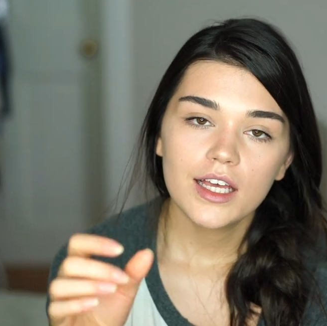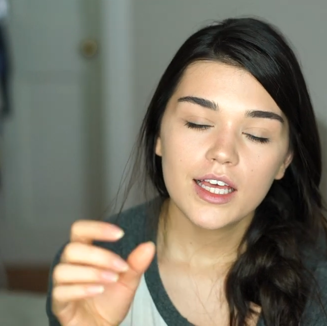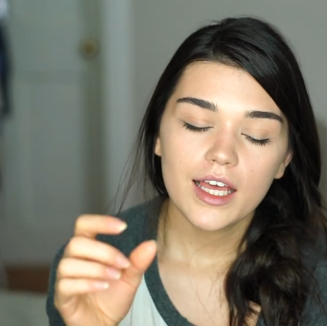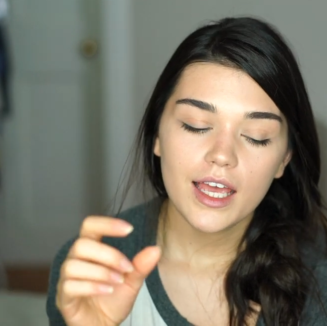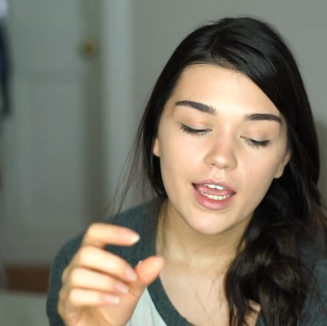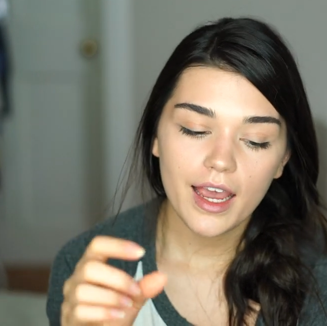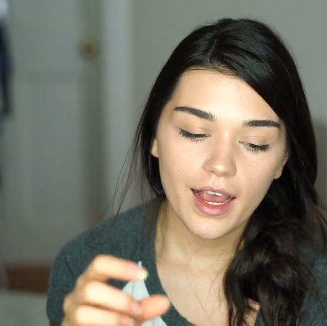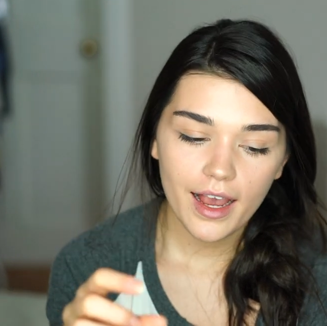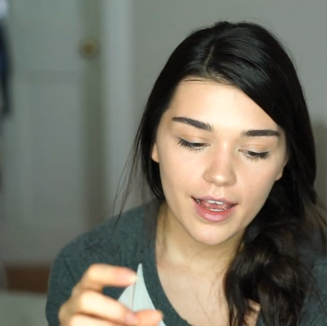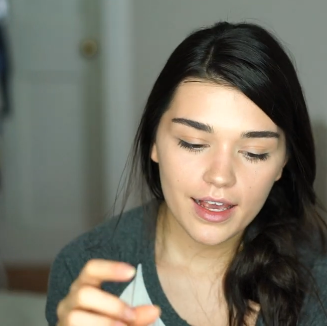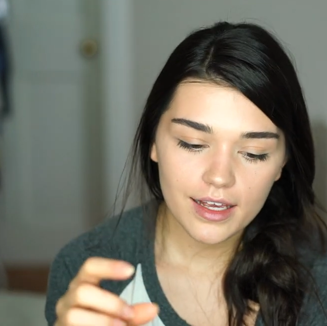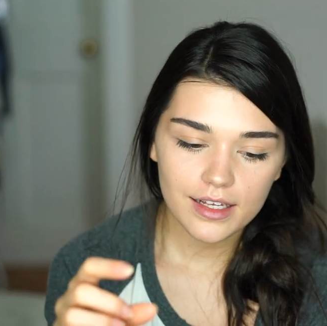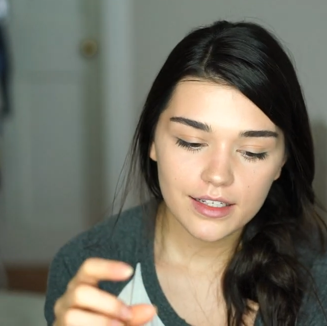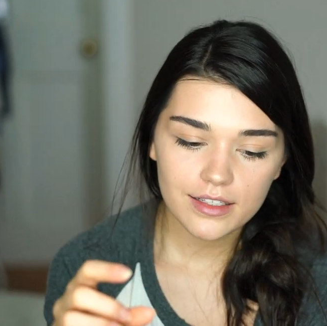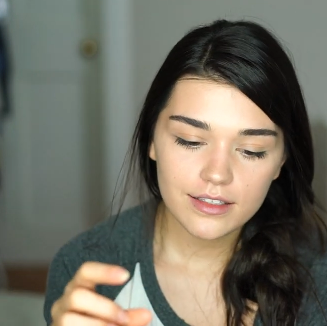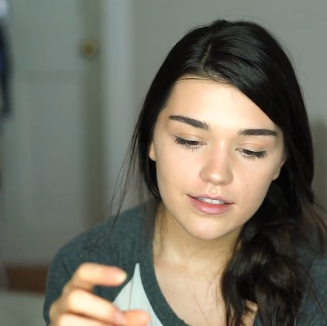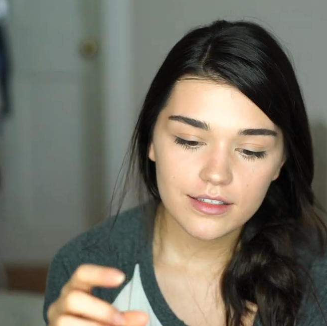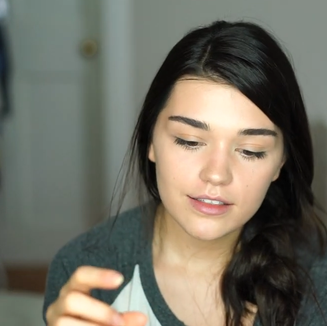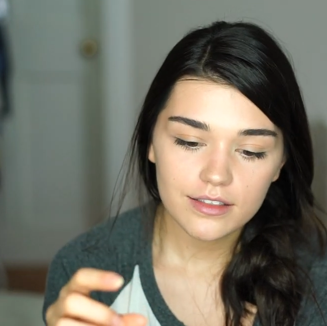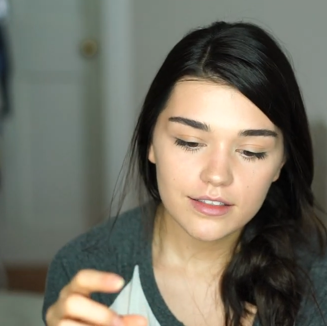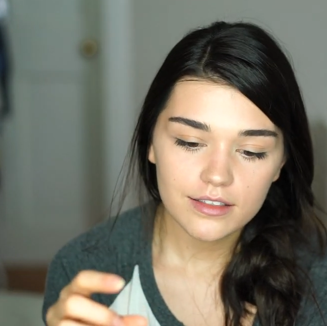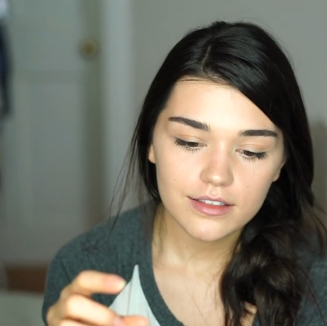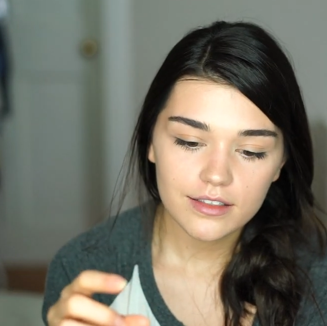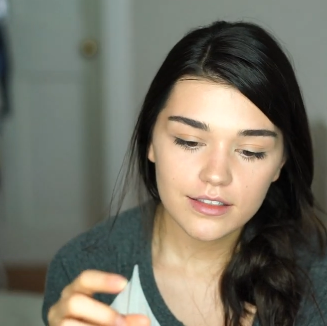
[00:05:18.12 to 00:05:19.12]

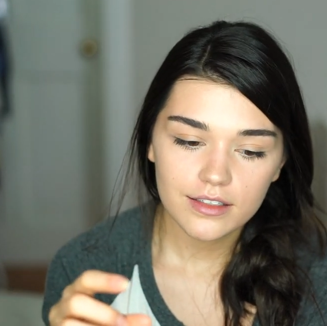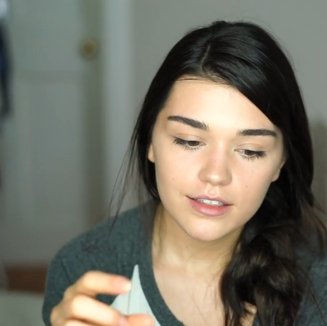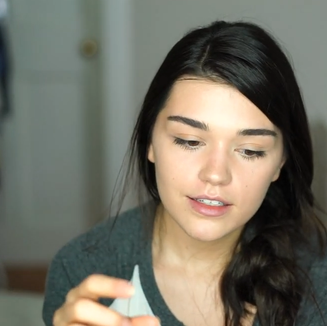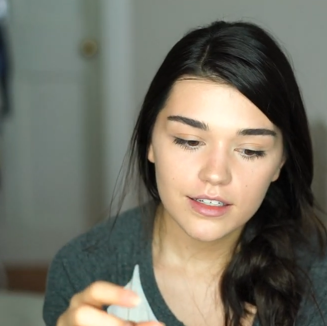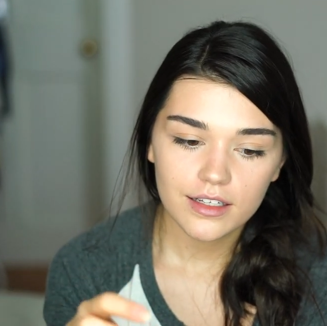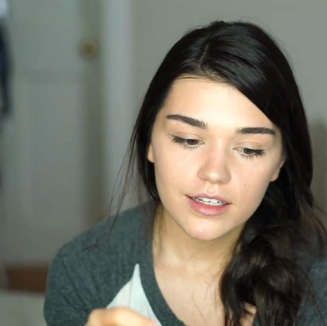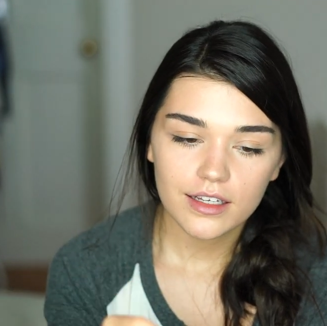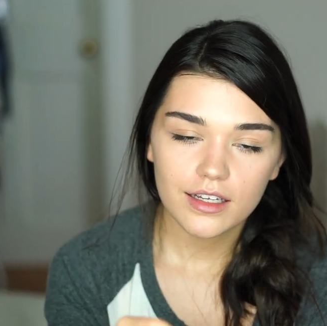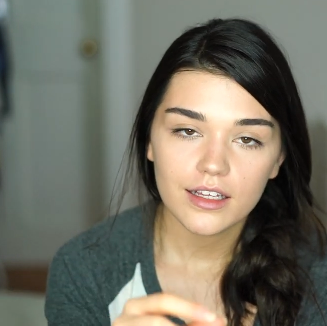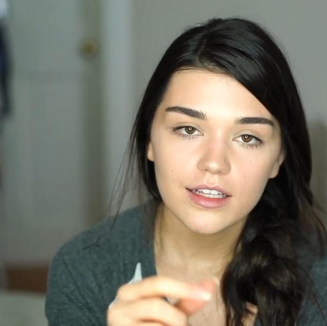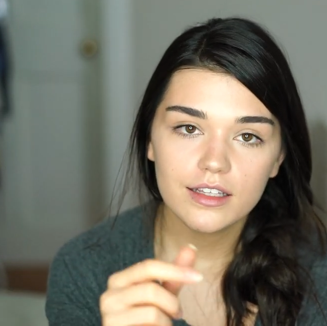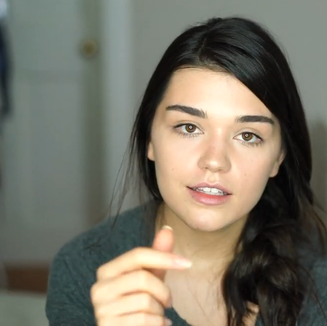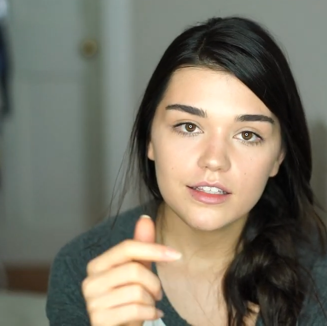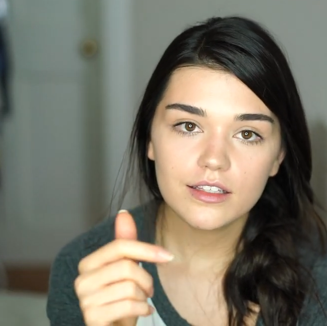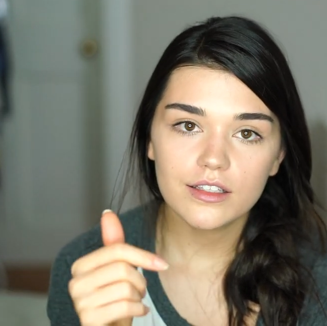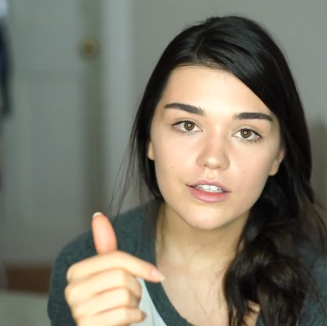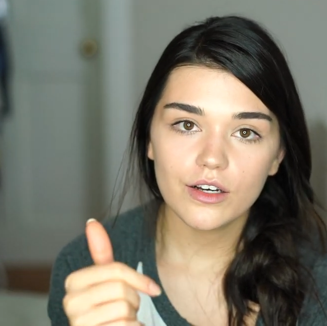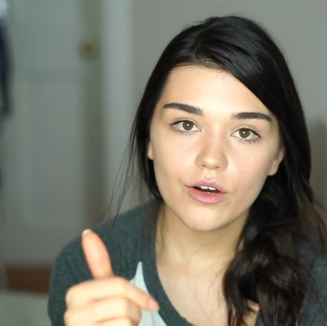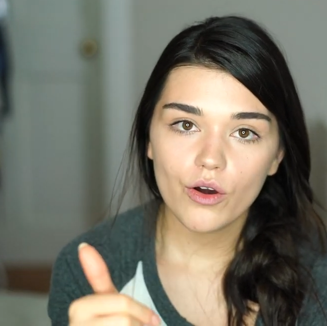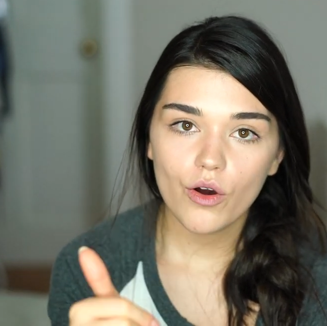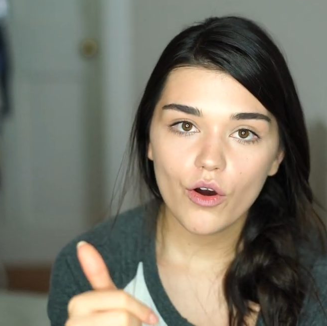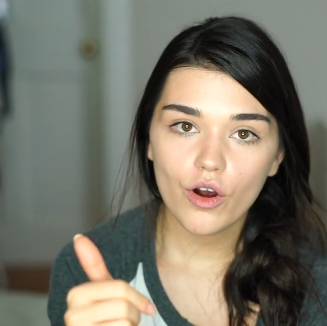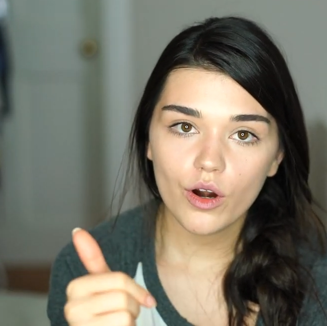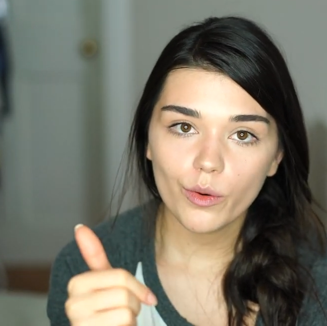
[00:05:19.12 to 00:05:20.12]
and the
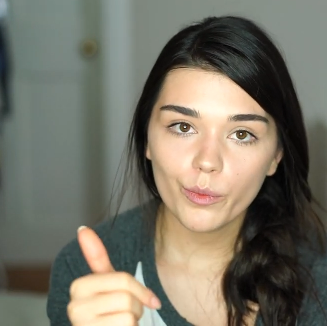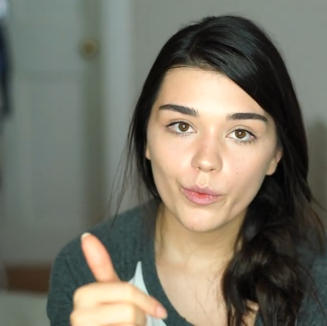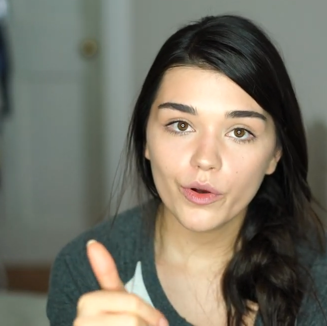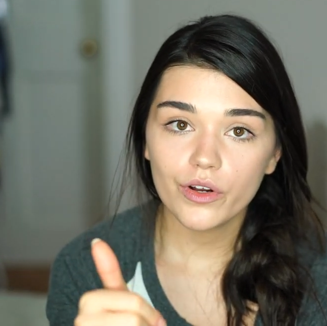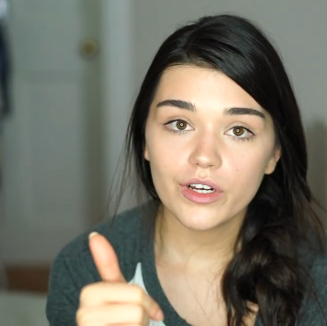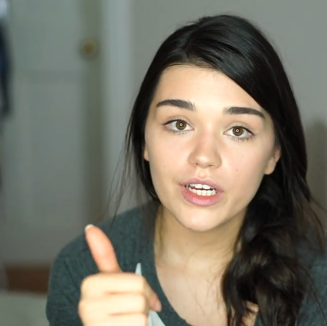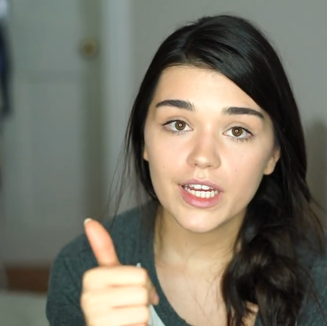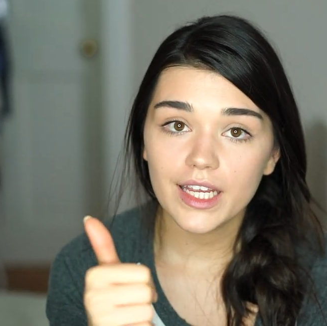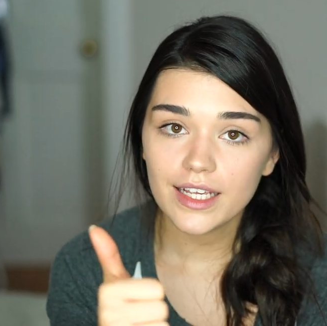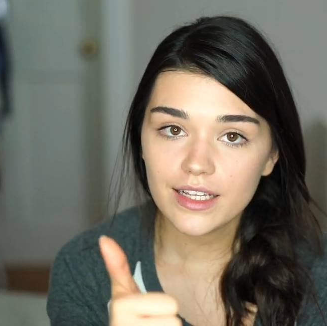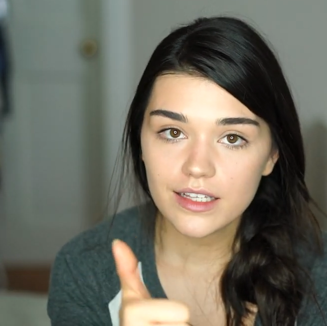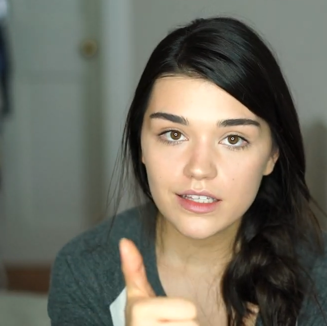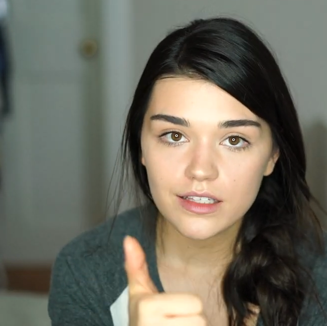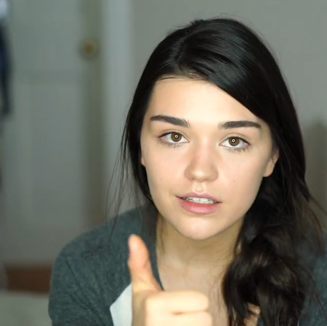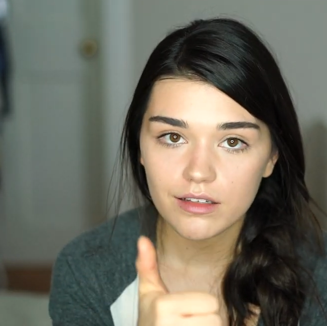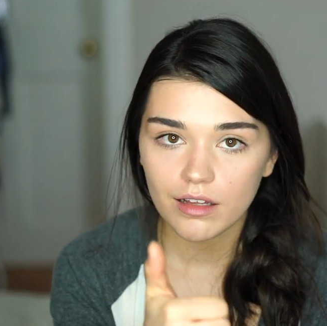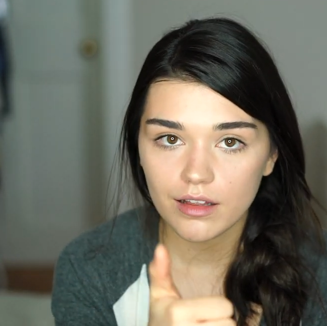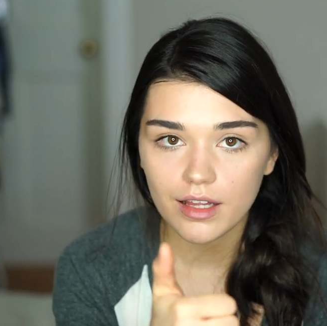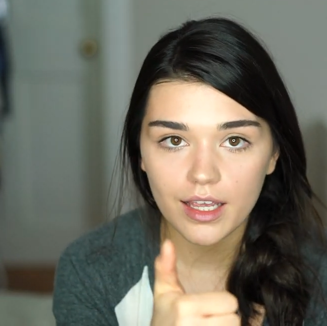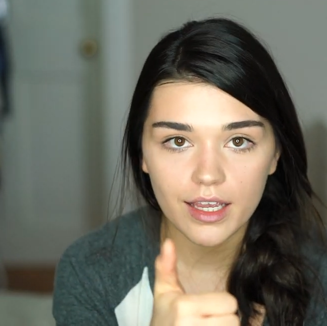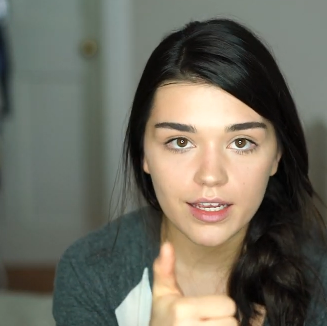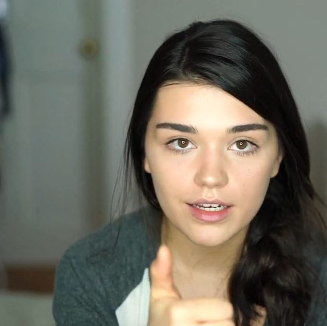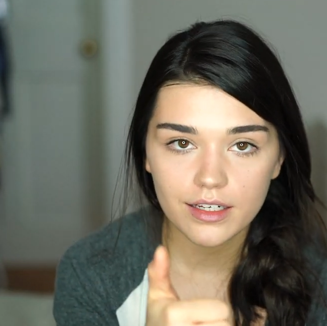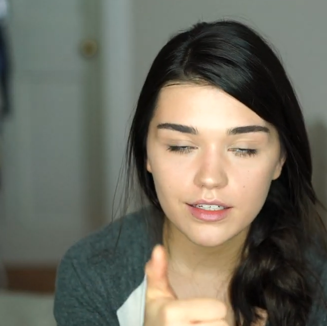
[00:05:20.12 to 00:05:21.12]
hormone
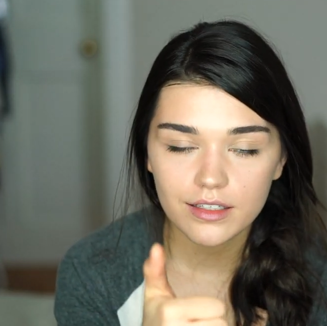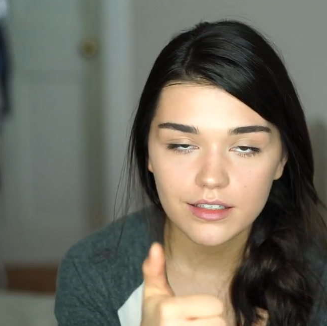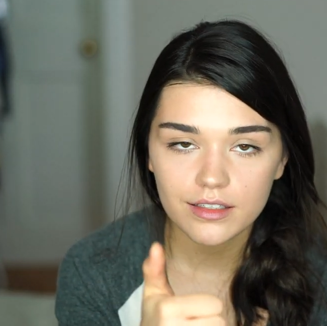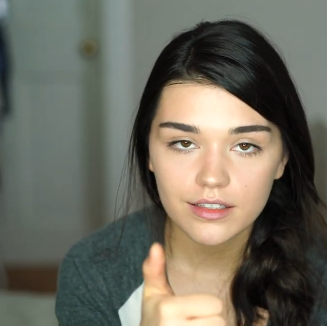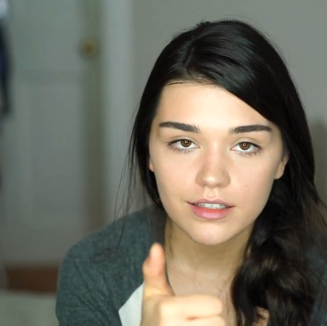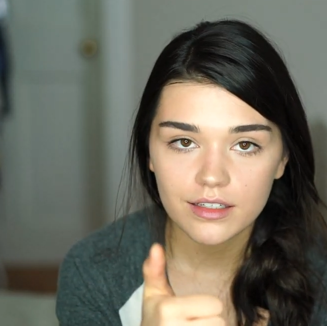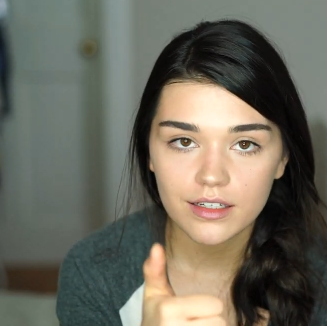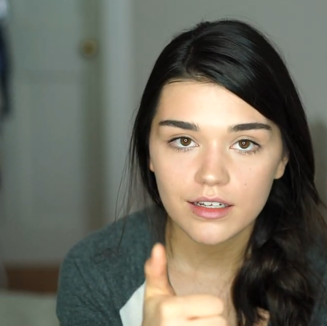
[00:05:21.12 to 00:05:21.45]
insulin